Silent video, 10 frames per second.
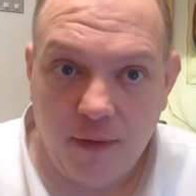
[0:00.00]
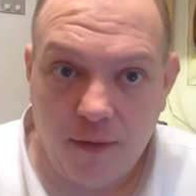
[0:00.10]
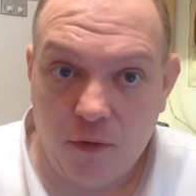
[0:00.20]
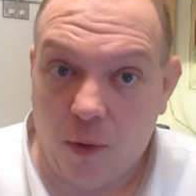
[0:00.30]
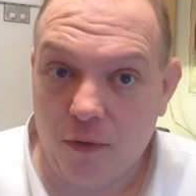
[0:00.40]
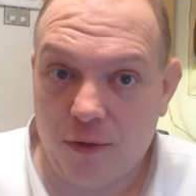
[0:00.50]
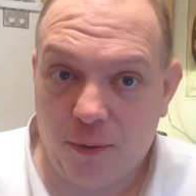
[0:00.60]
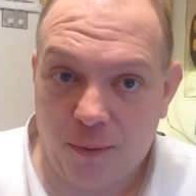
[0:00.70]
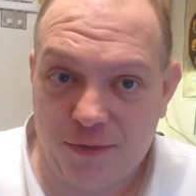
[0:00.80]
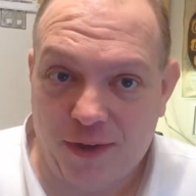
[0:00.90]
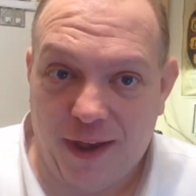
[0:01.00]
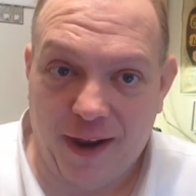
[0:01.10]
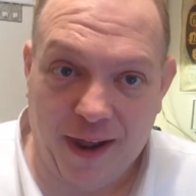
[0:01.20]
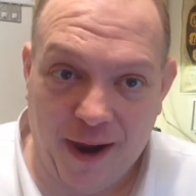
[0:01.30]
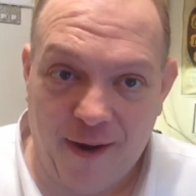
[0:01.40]
It's always a little risky
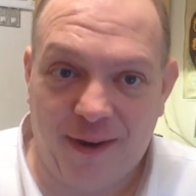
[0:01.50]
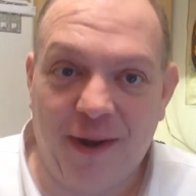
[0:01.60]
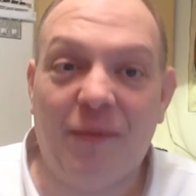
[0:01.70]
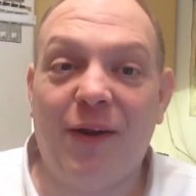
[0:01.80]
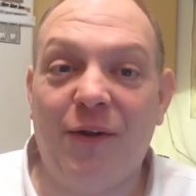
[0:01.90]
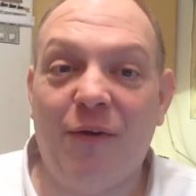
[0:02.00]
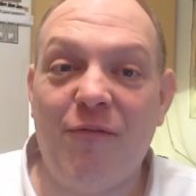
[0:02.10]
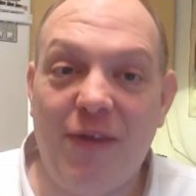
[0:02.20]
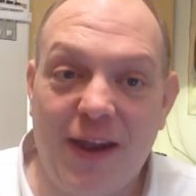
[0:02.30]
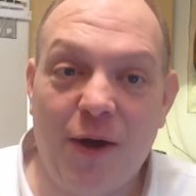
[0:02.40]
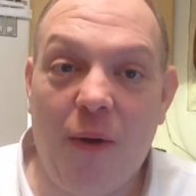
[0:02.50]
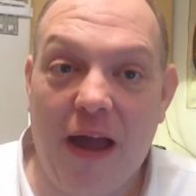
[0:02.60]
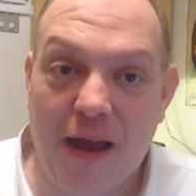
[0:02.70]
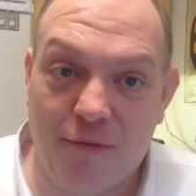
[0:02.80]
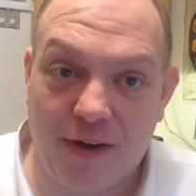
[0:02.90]
getting a haircut when you do a video
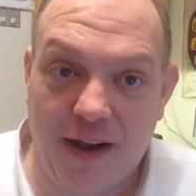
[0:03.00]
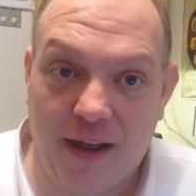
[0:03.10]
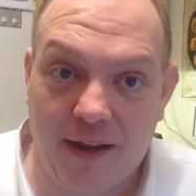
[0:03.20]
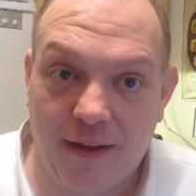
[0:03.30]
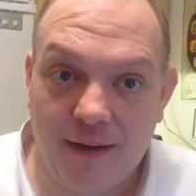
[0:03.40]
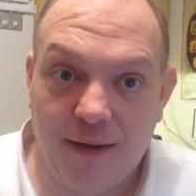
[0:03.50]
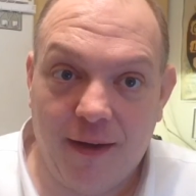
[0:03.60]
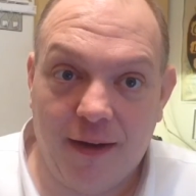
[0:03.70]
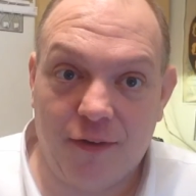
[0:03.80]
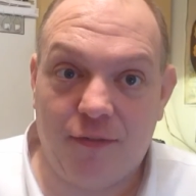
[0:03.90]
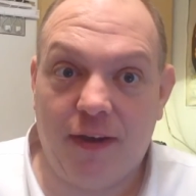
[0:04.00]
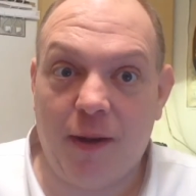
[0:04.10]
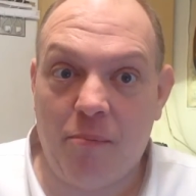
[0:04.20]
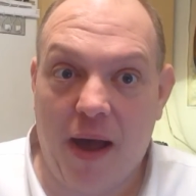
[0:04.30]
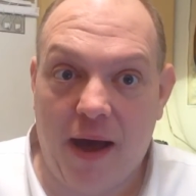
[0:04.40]
every day, because if you get
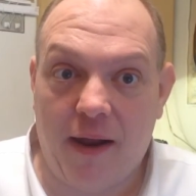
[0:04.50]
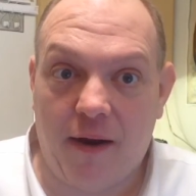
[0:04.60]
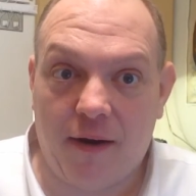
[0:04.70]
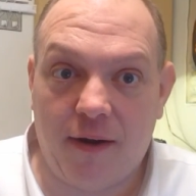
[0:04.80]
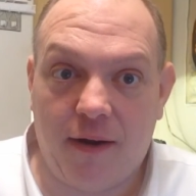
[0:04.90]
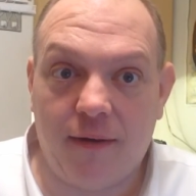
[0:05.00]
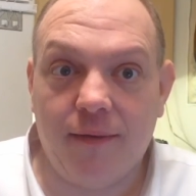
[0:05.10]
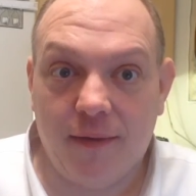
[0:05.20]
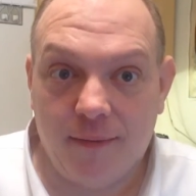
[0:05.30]
a bad haircut,